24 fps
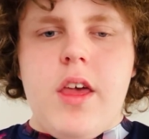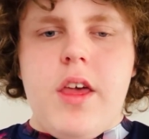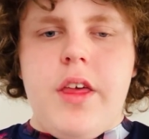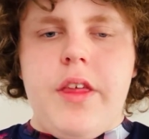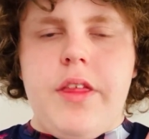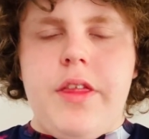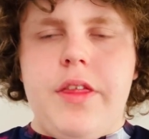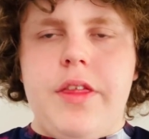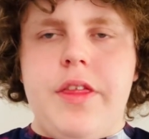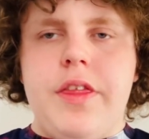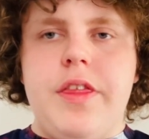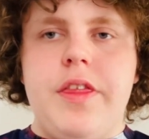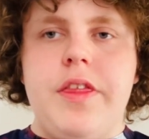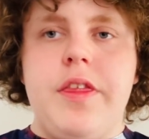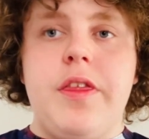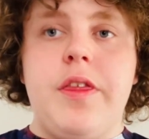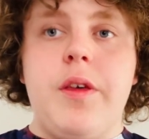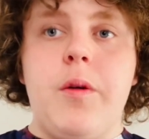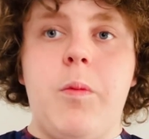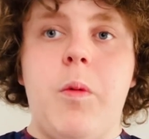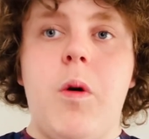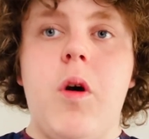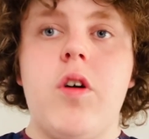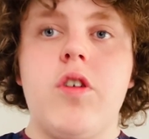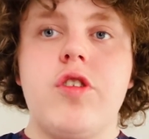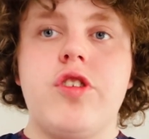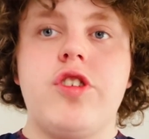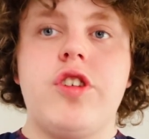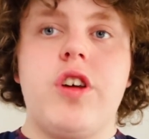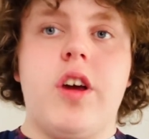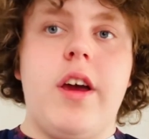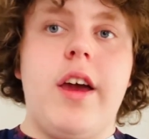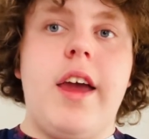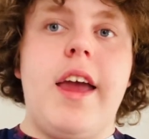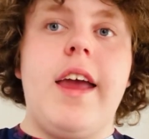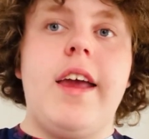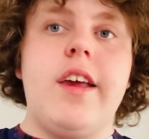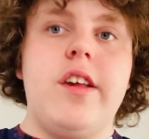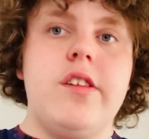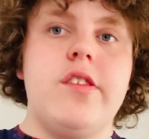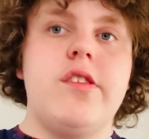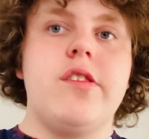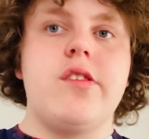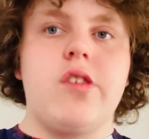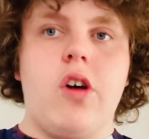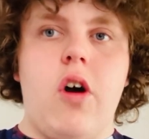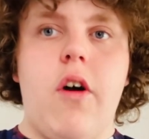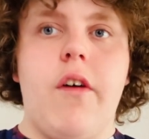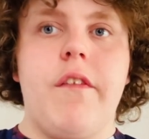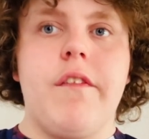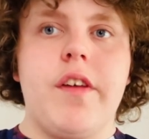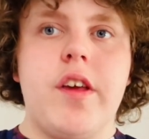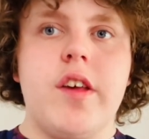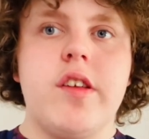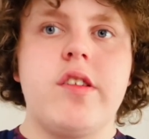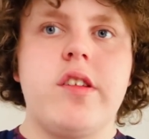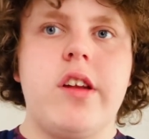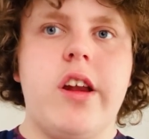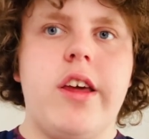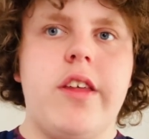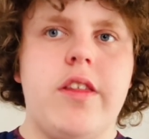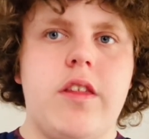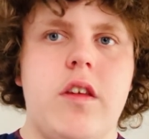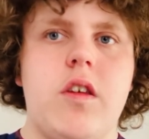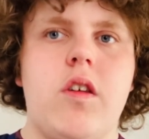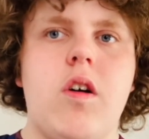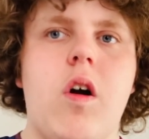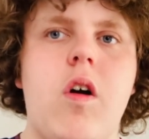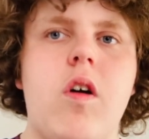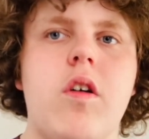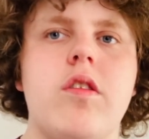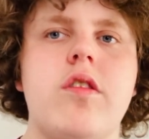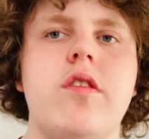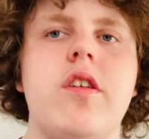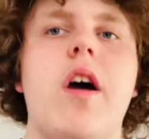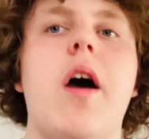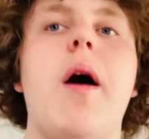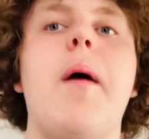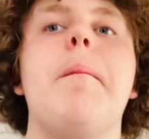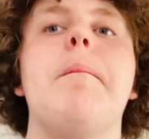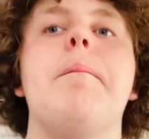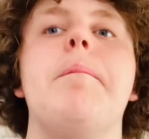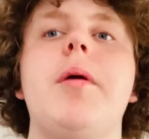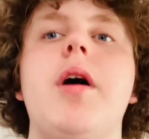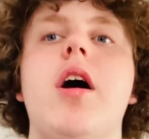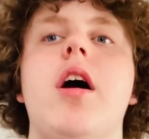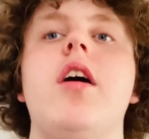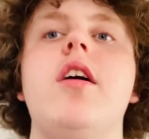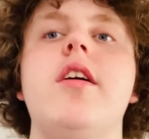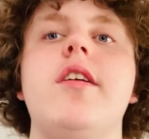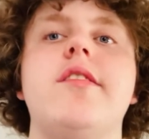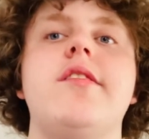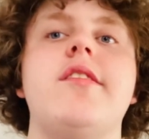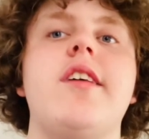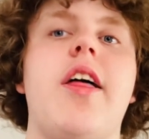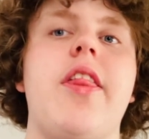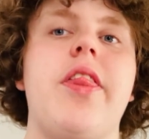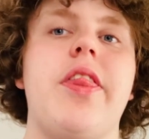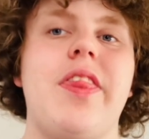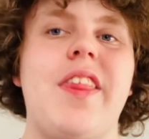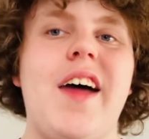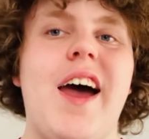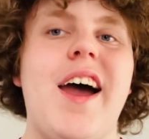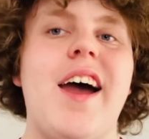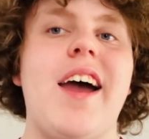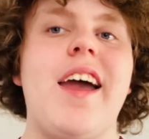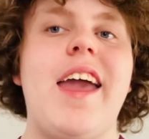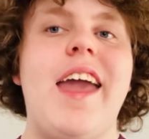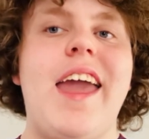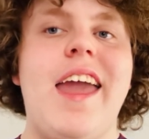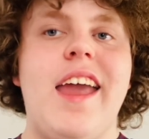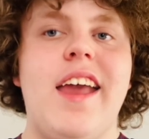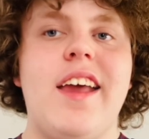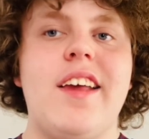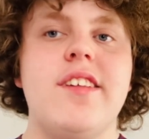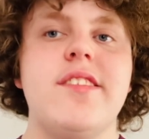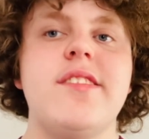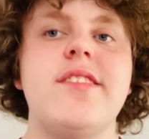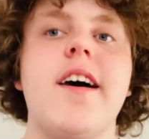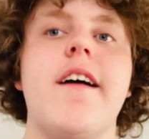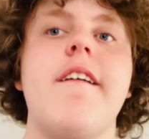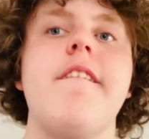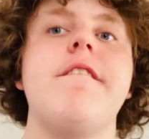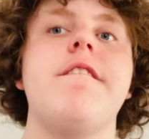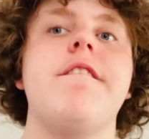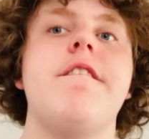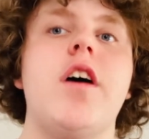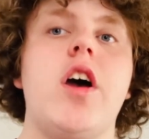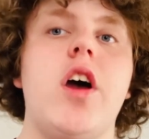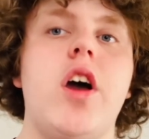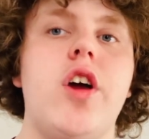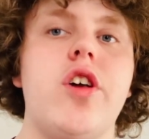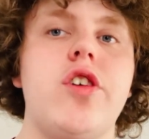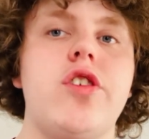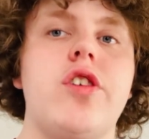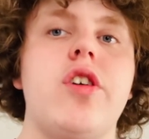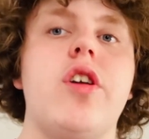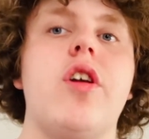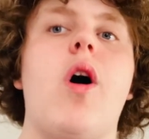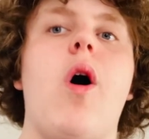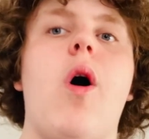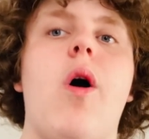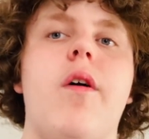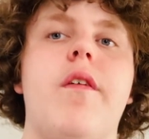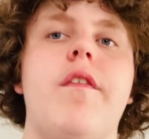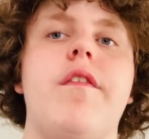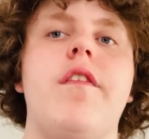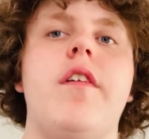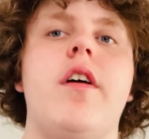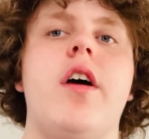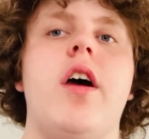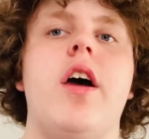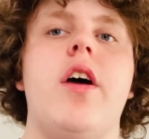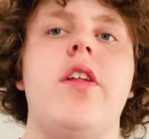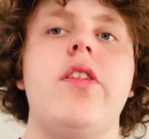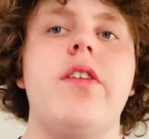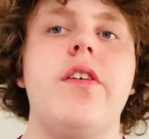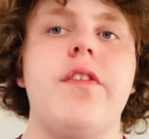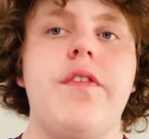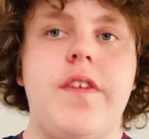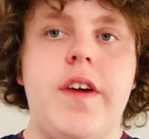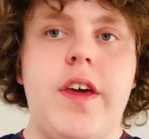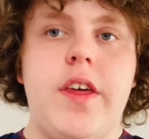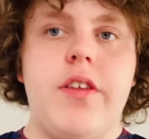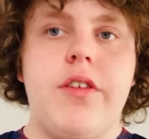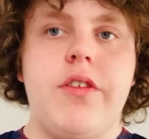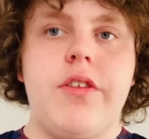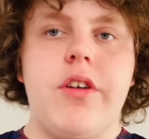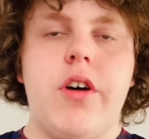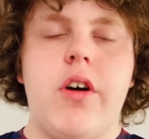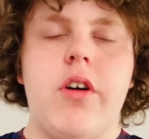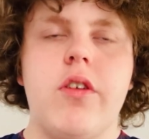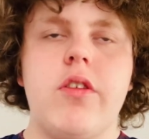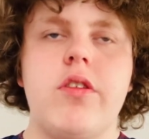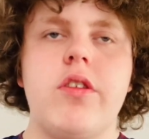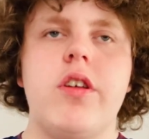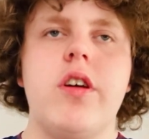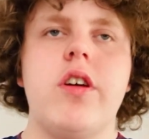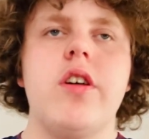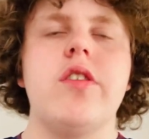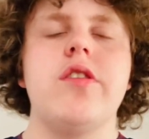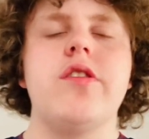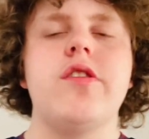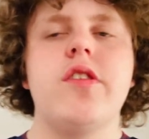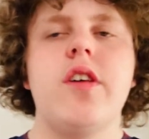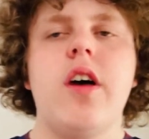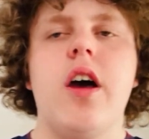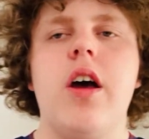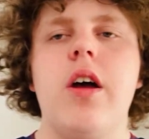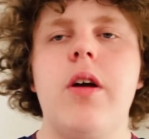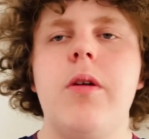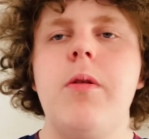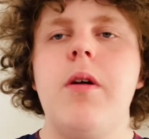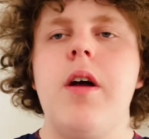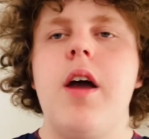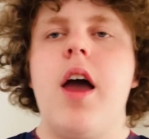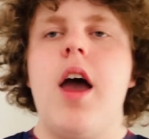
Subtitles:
the Watcher is obviously the Doctor, but that is a version of the Fifth Doctor. So